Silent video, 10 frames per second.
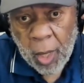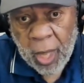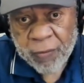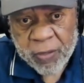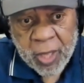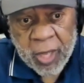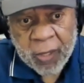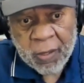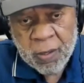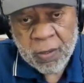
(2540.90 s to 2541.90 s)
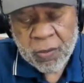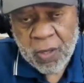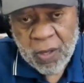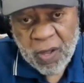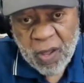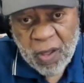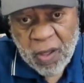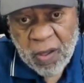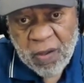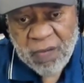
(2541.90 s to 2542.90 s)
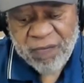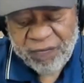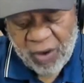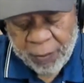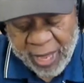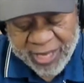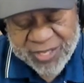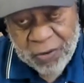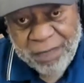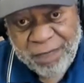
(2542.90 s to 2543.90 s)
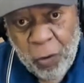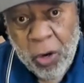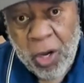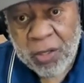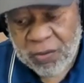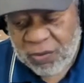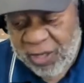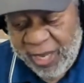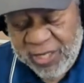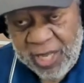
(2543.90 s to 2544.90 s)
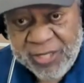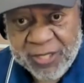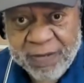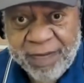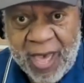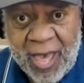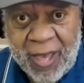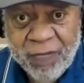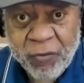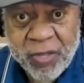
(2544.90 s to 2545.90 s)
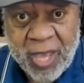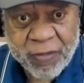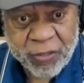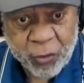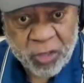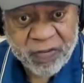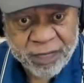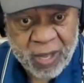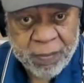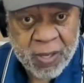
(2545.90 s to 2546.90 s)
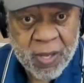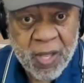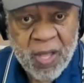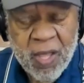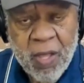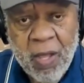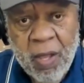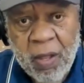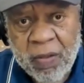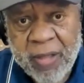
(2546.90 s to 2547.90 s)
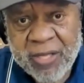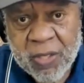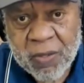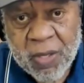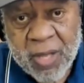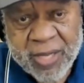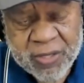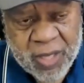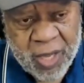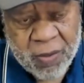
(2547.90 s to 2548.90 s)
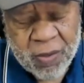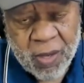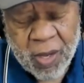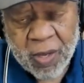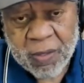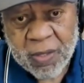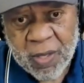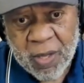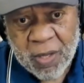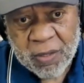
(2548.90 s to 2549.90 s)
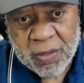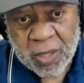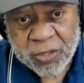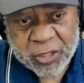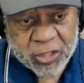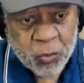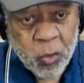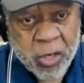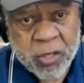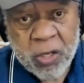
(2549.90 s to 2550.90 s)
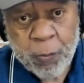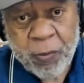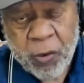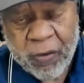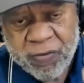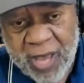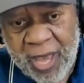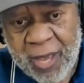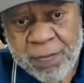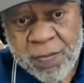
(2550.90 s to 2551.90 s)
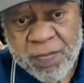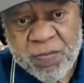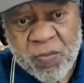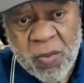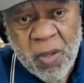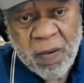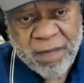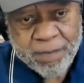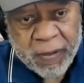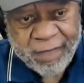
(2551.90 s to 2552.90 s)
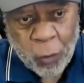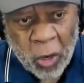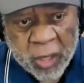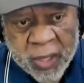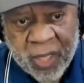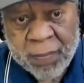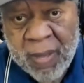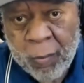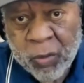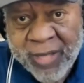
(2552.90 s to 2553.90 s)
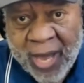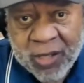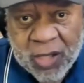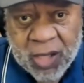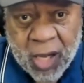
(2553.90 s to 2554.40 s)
And then from 1804 to 1865, when you have the Thirteenth Amendment, that's a that's a uh, a 61 year period of time before another amendment was added to the